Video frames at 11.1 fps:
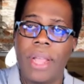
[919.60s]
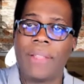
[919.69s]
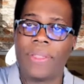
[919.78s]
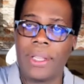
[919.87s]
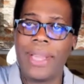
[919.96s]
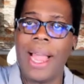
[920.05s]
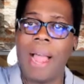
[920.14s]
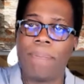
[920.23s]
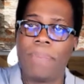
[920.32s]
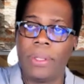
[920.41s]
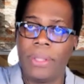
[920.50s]
at the
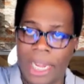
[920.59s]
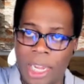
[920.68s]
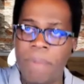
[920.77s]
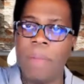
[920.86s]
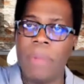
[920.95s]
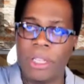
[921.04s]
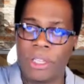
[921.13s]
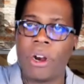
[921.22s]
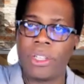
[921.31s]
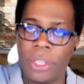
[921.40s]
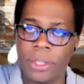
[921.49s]
top. That commitment
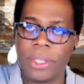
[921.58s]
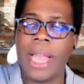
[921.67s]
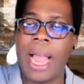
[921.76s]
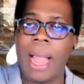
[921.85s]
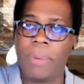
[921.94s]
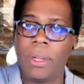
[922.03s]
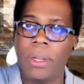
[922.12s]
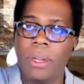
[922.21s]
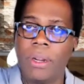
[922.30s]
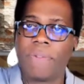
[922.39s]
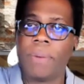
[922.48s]
starts at the top,
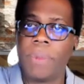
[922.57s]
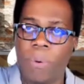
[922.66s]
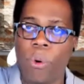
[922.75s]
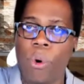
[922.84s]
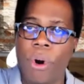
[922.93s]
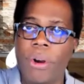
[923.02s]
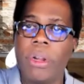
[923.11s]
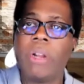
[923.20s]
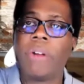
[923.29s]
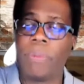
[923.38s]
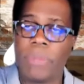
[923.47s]
from the board,
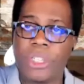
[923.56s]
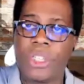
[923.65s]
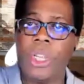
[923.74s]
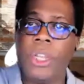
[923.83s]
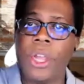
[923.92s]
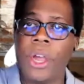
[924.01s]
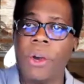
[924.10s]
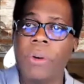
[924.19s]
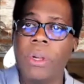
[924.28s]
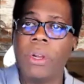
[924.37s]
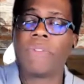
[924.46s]
from the
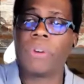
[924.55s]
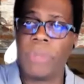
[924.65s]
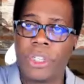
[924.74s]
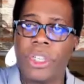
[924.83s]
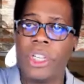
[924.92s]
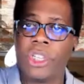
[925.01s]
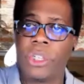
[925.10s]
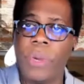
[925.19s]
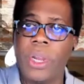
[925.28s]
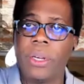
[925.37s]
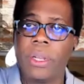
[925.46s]
CEO, from the
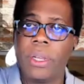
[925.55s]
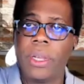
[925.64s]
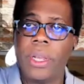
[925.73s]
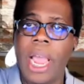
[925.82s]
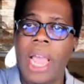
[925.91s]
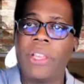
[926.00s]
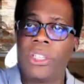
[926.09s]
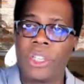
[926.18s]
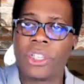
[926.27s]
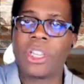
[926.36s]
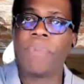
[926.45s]
C-suite. And this
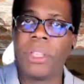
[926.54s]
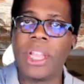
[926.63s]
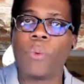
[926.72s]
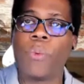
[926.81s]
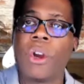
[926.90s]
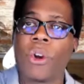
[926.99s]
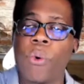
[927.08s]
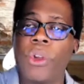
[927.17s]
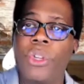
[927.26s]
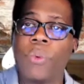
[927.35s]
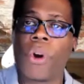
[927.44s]
is something that we are
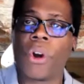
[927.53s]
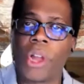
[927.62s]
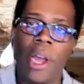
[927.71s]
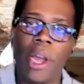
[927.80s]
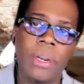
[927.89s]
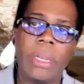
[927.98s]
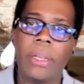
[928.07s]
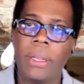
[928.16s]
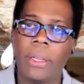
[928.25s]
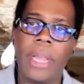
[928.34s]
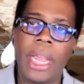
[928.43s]
going to work on
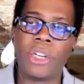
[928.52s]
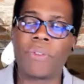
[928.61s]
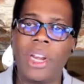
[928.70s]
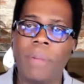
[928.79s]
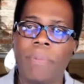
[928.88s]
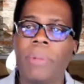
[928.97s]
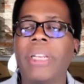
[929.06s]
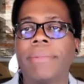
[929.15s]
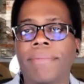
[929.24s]
and try and implement.